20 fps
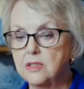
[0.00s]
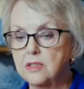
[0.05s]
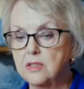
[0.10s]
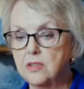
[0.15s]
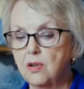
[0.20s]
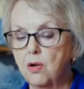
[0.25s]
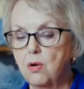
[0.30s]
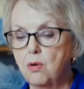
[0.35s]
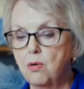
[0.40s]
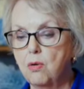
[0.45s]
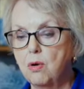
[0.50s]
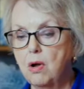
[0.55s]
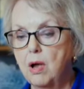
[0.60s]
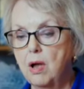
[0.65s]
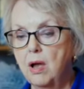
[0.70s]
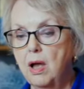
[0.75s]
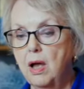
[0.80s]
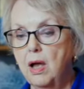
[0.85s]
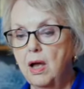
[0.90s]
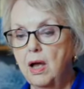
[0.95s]
so
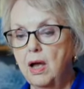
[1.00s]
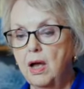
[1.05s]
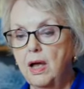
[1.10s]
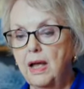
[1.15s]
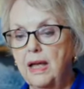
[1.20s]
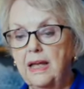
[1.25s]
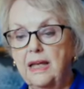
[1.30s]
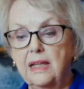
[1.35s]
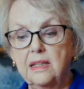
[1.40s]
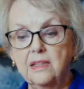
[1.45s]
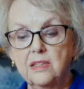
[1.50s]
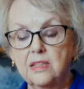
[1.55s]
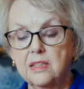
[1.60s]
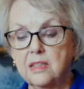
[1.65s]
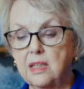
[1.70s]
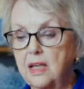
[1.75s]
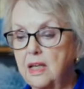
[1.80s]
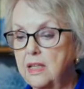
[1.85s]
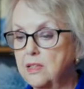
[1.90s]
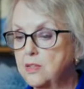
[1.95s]

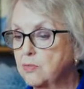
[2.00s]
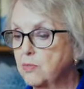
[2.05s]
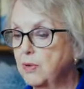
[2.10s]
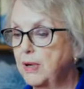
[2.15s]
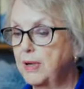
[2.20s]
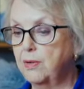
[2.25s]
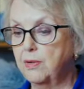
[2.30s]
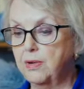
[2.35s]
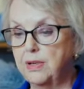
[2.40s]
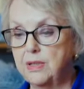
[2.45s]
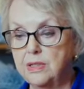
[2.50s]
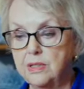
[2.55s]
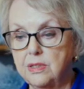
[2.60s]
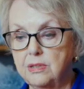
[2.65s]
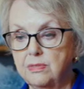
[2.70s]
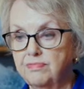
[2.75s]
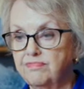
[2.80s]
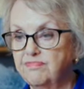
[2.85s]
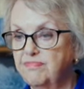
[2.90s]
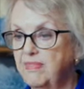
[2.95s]
it's
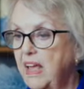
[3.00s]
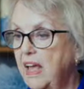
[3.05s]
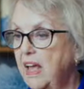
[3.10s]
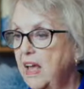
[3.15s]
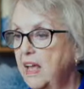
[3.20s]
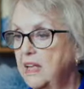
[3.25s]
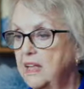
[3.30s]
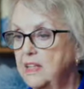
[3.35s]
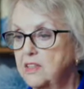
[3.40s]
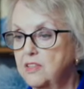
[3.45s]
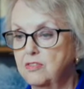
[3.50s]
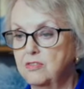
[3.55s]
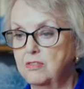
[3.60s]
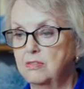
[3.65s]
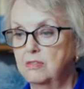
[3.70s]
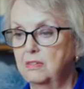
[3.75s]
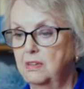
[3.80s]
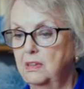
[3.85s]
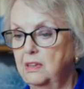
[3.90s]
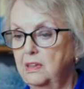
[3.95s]
rigorous, and it's
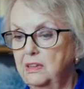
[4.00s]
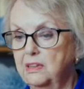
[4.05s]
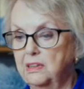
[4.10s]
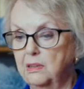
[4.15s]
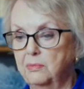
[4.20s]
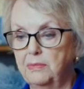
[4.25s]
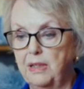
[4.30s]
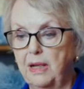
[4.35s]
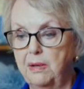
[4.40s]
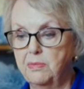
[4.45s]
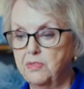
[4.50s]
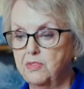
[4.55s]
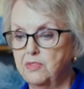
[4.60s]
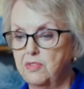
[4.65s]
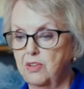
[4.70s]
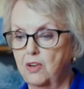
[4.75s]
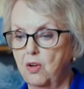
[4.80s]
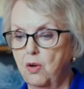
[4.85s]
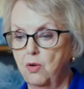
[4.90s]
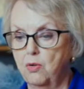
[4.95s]
sometimes
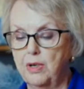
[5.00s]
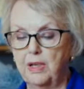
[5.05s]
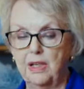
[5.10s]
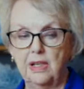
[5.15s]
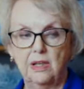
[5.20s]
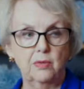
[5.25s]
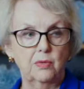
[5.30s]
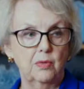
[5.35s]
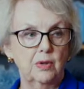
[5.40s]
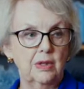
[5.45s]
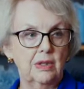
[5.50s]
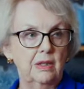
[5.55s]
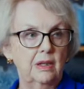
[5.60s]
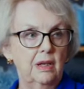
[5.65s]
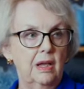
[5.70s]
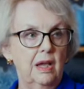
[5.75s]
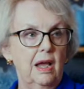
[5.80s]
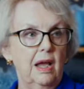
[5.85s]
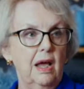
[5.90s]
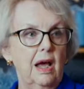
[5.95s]
draconian.
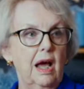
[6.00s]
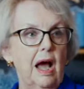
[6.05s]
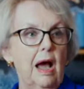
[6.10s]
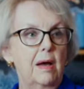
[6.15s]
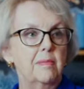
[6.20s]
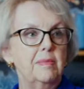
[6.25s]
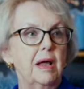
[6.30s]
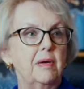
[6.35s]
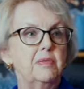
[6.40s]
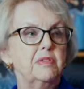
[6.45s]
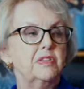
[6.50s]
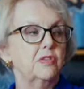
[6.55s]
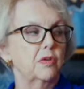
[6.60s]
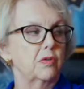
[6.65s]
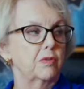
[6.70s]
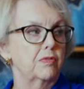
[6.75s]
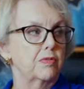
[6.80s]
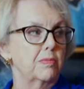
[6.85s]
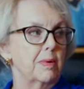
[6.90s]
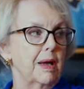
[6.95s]
I was
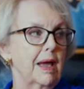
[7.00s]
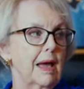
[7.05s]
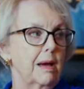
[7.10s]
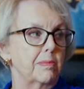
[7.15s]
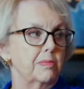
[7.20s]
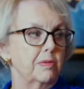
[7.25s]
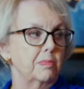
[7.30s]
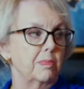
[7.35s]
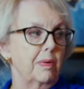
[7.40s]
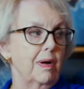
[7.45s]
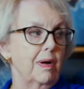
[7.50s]
known for my apple